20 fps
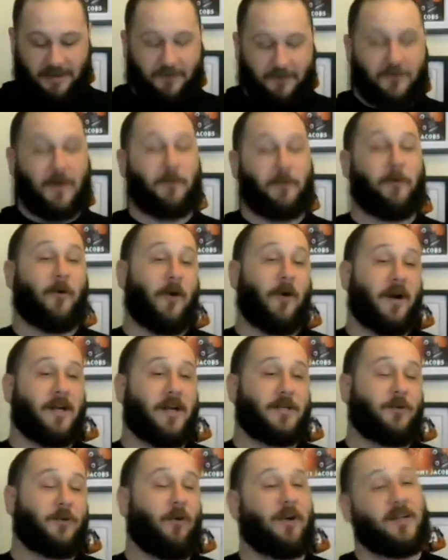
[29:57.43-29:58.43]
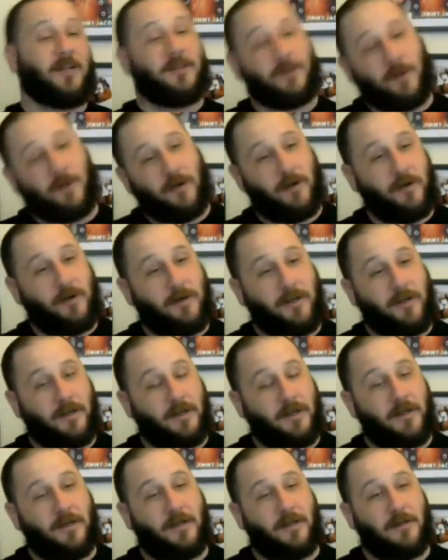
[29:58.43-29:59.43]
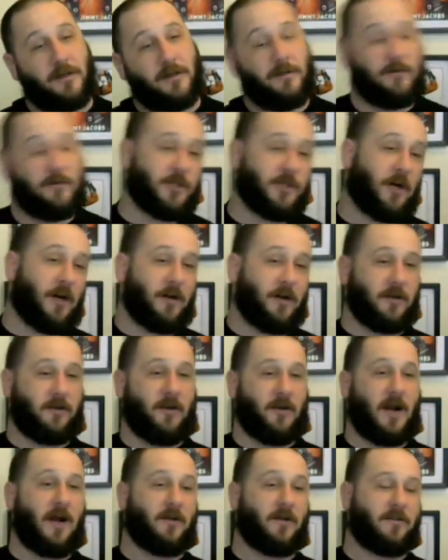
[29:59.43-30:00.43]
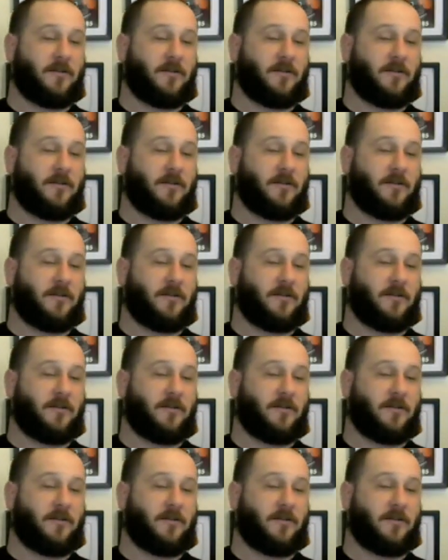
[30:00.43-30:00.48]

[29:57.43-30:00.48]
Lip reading: February 23rd, Lucha Underground